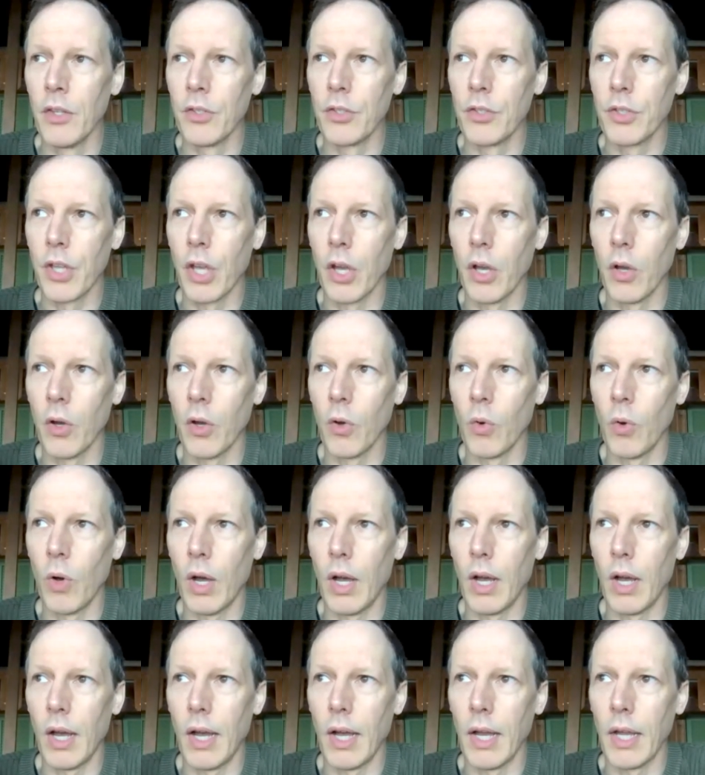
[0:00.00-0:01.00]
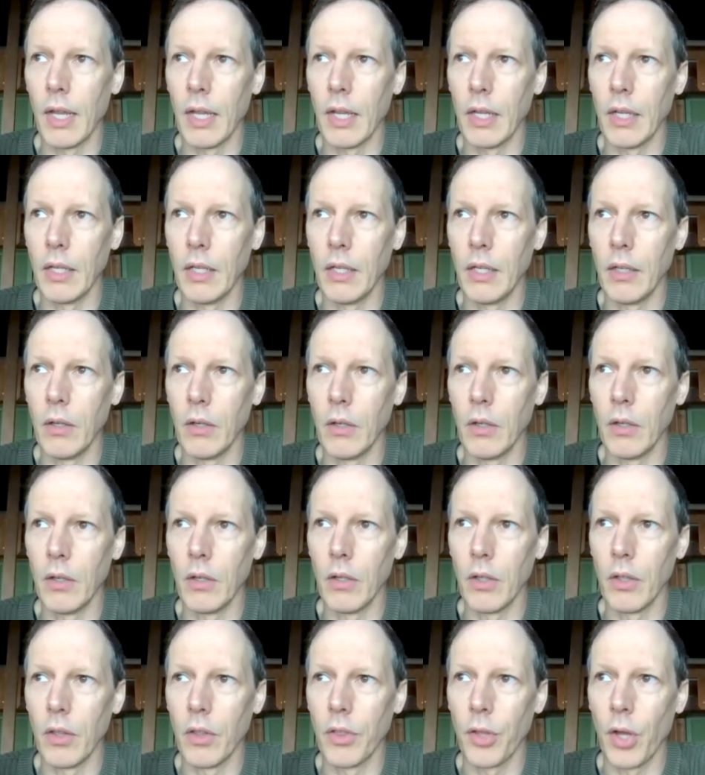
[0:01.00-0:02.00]
So I
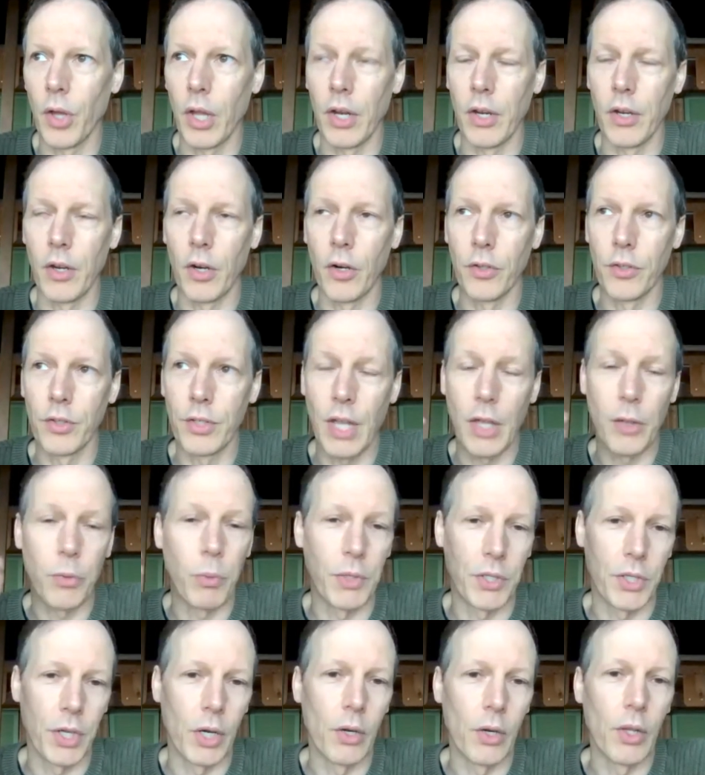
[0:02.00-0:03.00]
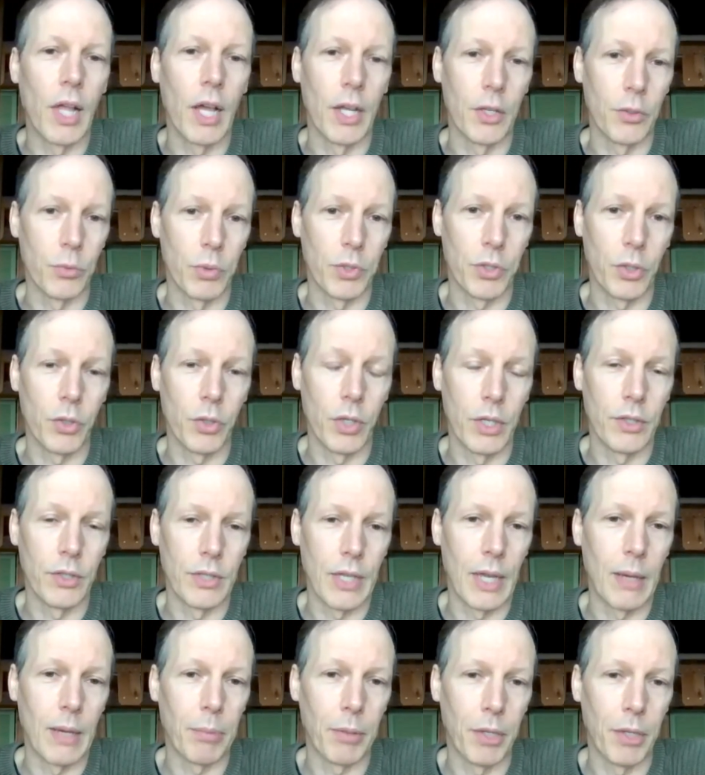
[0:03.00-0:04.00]
thought Southwest Airlines was a good
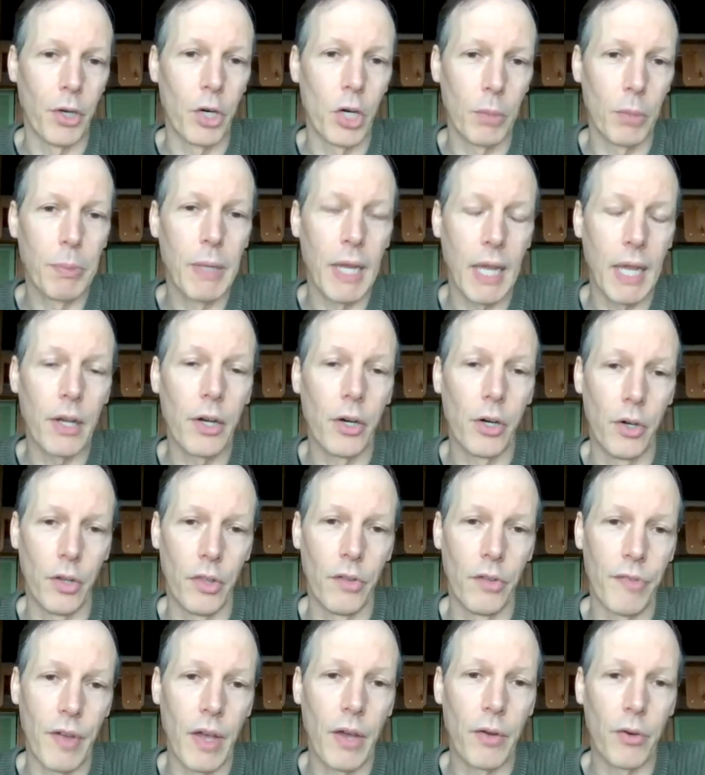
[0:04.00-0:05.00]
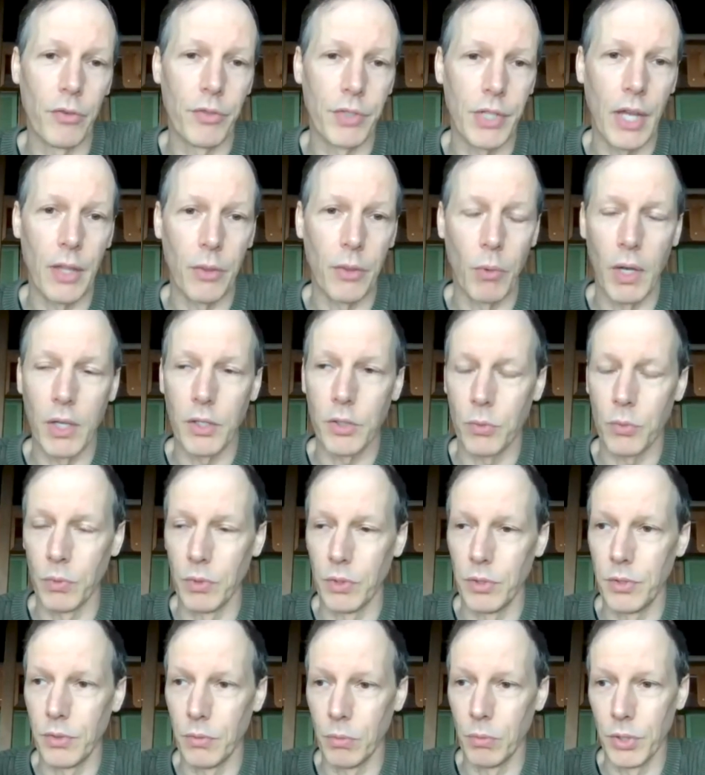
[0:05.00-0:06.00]
example. And Herb Kelleher, the founder of
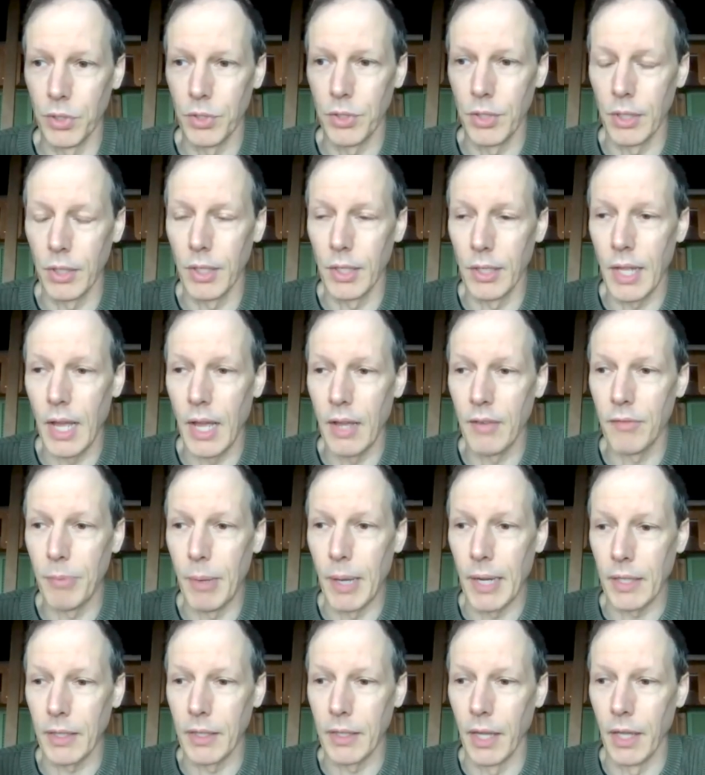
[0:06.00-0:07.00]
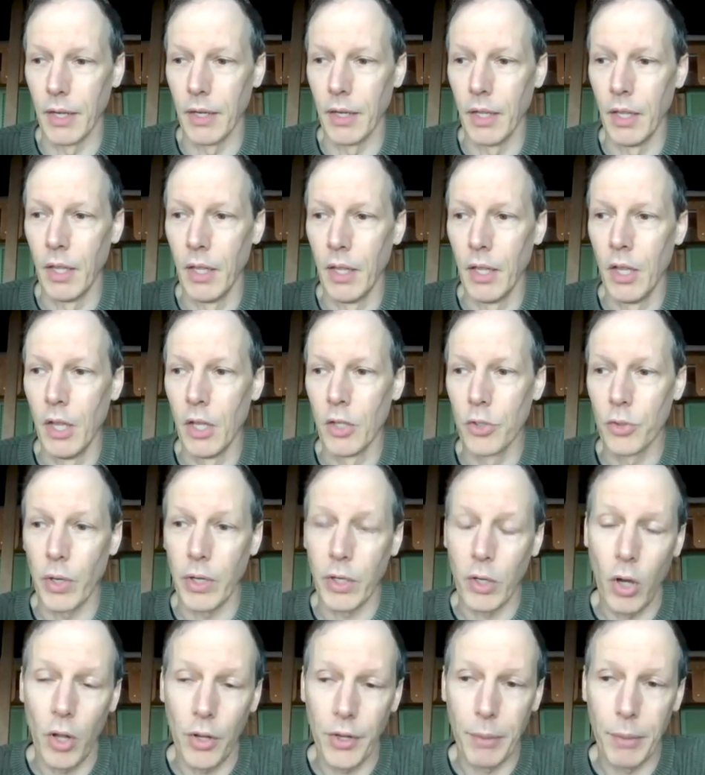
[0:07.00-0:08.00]
Southwest, was still alive back then.
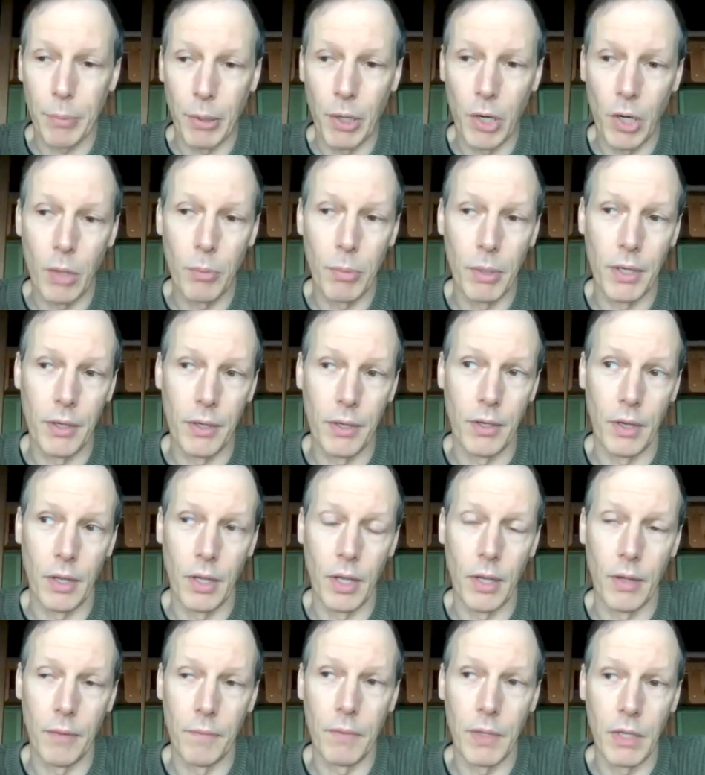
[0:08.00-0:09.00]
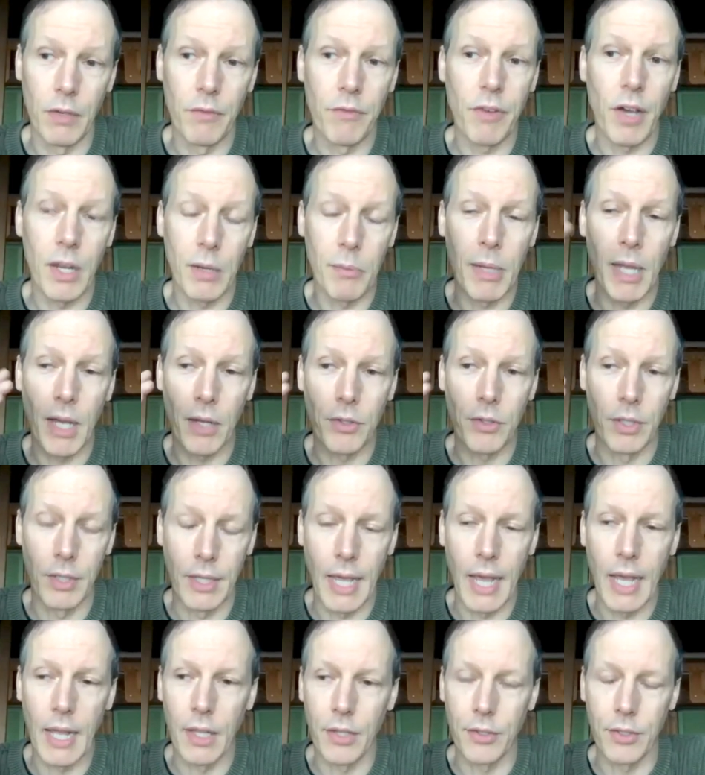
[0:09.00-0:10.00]
So I called up Herb, and he invited me out to
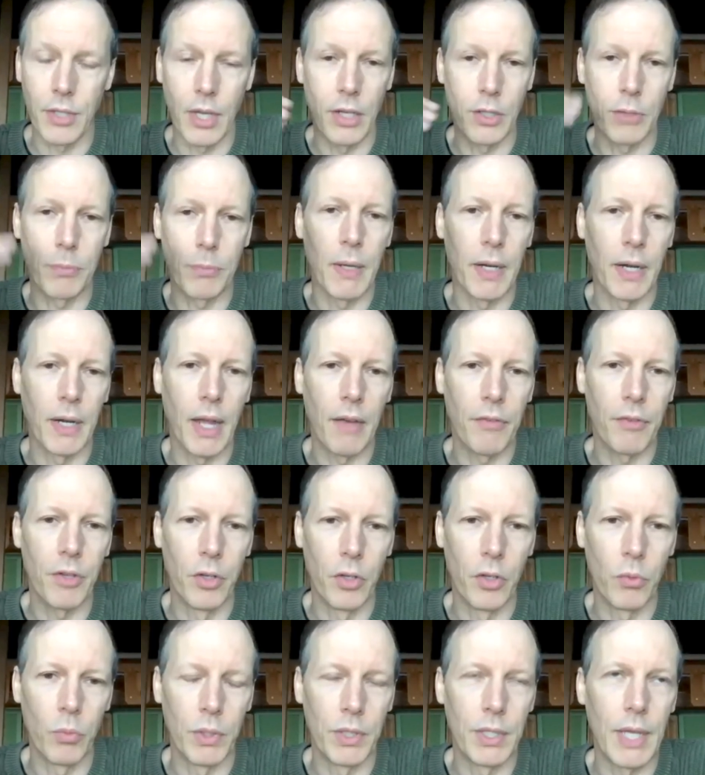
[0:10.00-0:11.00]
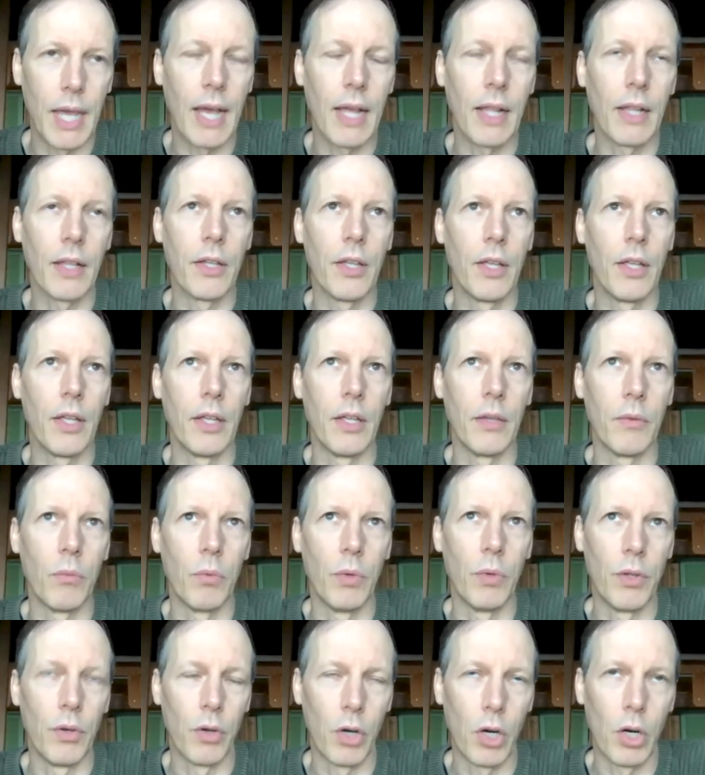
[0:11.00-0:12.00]
Dallas, and I spent an afternoon with
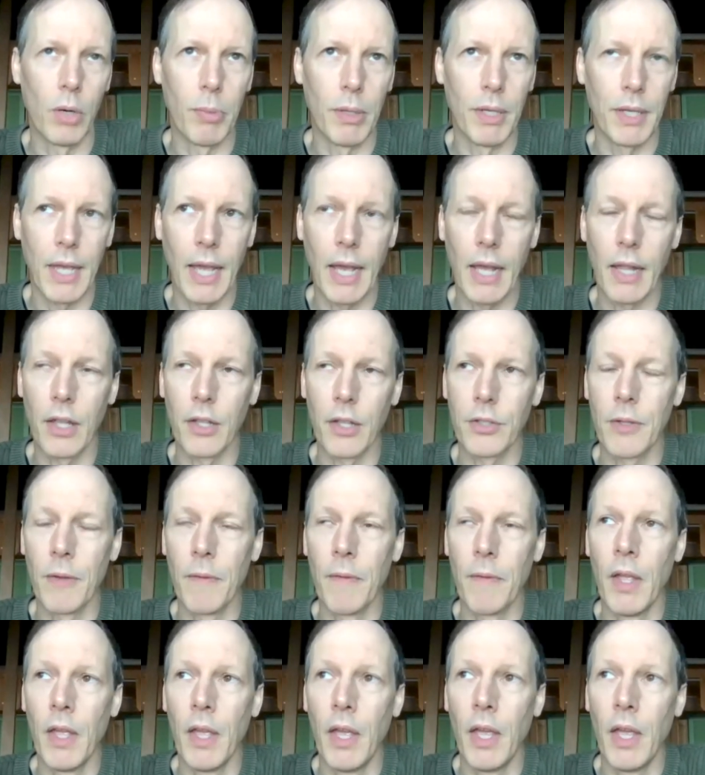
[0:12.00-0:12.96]
Herb in Dallas.